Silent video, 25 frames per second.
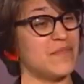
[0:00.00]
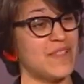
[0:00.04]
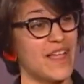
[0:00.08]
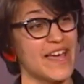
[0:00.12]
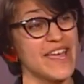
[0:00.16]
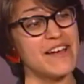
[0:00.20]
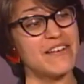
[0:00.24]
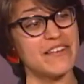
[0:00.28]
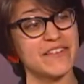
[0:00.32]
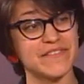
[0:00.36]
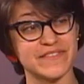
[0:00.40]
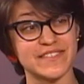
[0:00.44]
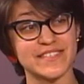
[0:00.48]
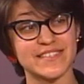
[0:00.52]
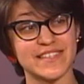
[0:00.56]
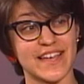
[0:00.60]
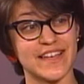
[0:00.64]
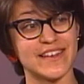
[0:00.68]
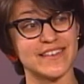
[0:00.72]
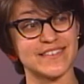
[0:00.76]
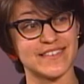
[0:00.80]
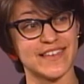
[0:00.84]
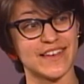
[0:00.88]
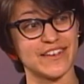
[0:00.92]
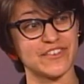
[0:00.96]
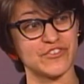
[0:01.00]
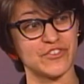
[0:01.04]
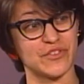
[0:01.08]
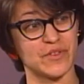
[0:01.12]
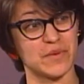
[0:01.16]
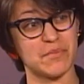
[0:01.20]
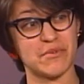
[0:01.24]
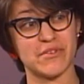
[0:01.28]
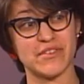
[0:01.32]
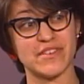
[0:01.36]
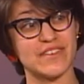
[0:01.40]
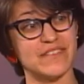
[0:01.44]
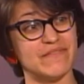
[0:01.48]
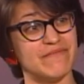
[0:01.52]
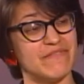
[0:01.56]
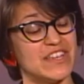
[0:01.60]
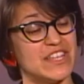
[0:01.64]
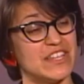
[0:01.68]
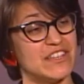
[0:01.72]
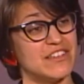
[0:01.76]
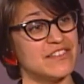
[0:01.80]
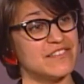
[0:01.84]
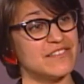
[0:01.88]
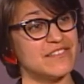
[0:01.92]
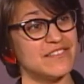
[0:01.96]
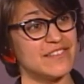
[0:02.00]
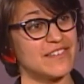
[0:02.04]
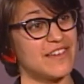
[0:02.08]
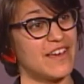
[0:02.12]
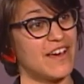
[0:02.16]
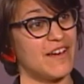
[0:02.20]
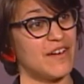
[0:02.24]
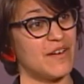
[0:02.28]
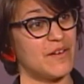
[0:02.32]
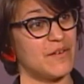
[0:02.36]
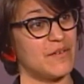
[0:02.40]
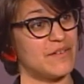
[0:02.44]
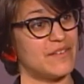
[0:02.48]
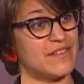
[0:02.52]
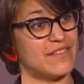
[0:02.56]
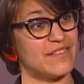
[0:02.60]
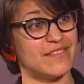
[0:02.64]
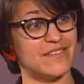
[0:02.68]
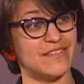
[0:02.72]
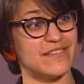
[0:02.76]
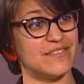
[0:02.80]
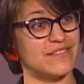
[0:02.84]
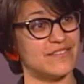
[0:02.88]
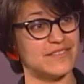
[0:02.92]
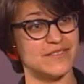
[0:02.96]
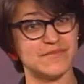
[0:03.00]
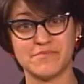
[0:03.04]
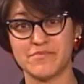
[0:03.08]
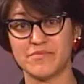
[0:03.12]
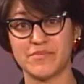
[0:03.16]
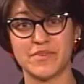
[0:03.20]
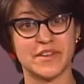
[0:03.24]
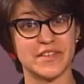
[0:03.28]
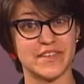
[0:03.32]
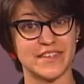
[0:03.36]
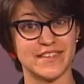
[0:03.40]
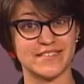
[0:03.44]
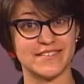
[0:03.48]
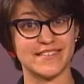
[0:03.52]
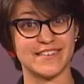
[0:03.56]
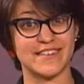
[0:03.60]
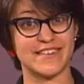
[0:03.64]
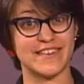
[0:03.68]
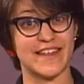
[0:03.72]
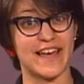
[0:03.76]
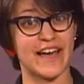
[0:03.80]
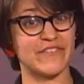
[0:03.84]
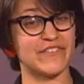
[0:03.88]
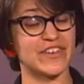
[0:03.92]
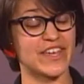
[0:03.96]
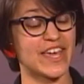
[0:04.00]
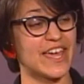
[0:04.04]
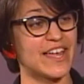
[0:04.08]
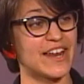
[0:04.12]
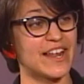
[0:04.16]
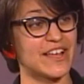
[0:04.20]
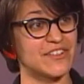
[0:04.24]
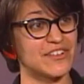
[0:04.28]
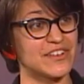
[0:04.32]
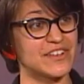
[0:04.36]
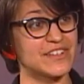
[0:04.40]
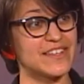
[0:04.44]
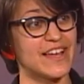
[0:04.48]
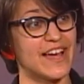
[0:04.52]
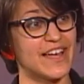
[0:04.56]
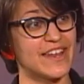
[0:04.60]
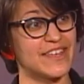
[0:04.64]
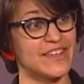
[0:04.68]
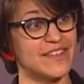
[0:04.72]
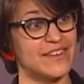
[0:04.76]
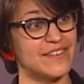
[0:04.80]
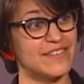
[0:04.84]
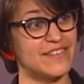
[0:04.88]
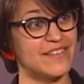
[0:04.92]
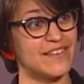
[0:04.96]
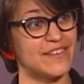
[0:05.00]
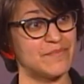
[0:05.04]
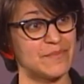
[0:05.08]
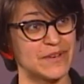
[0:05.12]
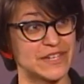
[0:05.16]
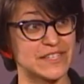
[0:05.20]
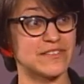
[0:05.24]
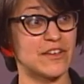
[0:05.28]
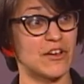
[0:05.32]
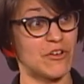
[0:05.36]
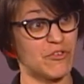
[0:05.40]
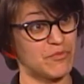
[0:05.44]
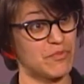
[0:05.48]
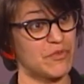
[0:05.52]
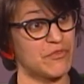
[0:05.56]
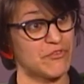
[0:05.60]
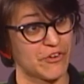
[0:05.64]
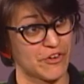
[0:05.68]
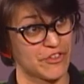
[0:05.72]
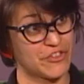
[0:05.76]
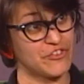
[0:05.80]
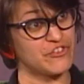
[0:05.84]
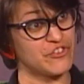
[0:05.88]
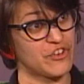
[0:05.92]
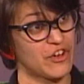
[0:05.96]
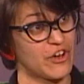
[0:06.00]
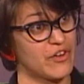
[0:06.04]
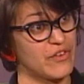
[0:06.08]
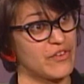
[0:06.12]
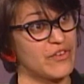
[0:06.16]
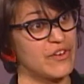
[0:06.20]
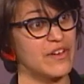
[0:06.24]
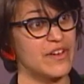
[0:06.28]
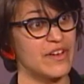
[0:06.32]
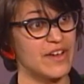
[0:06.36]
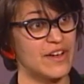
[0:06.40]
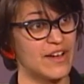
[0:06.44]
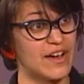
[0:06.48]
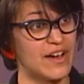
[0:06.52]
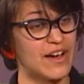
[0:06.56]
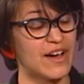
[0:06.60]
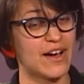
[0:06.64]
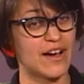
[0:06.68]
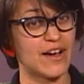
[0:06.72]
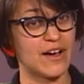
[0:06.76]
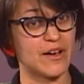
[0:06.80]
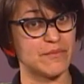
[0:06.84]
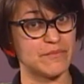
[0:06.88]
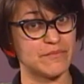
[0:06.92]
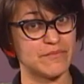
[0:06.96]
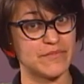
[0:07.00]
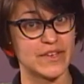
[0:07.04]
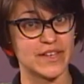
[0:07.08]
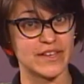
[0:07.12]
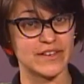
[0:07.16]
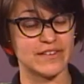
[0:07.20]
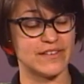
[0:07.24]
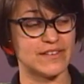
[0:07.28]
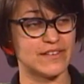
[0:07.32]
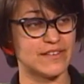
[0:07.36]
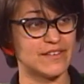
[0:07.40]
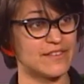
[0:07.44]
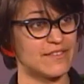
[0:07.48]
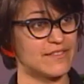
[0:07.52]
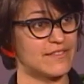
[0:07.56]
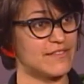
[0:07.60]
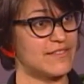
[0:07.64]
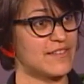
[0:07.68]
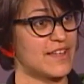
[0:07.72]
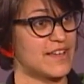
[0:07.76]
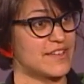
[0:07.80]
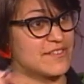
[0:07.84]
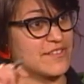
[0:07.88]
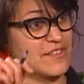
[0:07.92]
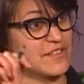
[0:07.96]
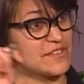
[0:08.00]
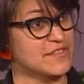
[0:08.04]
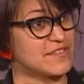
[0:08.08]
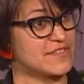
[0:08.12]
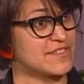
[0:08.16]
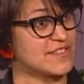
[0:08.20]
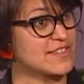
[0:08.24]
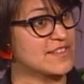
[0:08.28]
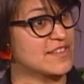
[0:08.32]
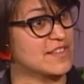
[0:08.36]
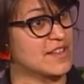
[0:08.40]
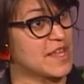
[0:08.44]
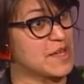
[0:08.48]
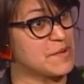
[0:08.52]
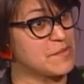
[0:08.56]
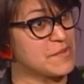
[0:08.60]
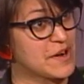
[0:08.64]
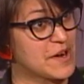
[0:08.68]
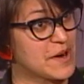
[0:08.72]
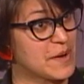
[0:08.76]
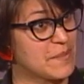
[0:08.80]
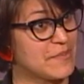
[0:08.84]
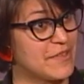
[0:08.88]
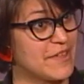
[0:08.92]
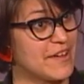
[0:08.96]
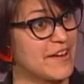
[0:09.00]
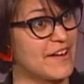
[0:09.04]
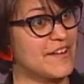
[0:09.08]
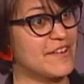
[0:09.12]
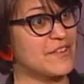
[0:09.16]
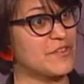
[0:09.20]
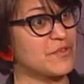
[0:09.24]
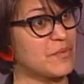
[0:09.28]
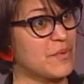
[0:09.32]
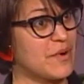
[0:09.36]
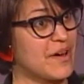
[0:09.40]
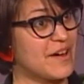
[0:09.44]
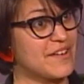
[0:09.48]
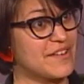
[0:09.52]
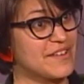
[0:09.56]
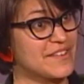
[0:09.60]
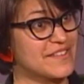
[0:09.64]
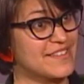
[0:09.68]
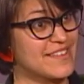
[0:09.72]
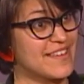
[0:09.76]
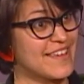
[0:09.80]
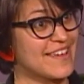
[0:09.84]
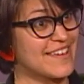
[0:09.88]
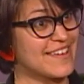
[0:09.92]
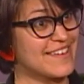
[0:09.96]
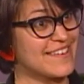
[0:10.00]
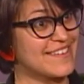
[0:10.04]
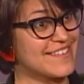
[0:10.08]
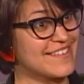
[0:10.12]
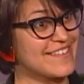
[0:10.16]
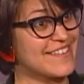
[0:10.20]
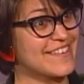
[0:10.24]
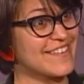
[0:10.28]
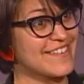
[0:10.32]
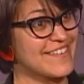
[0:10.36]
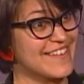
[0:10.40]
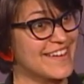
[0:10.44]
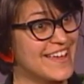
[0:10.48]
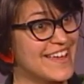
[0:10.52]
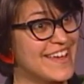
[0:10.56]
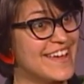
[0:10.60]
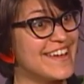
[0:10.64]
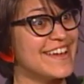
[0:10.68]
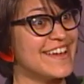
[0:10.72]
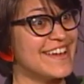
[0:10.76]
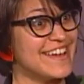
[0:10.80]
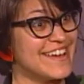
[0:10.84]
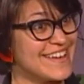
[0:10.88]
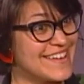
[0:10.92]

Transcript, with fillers: layout of the site is actually pretty convenient, uh, mm-hmm. pretty easy to navigate. I looked at it myself before the show. Good. Um, and yeah. nice little disclaimer up there as well. Saying, it's online twenty four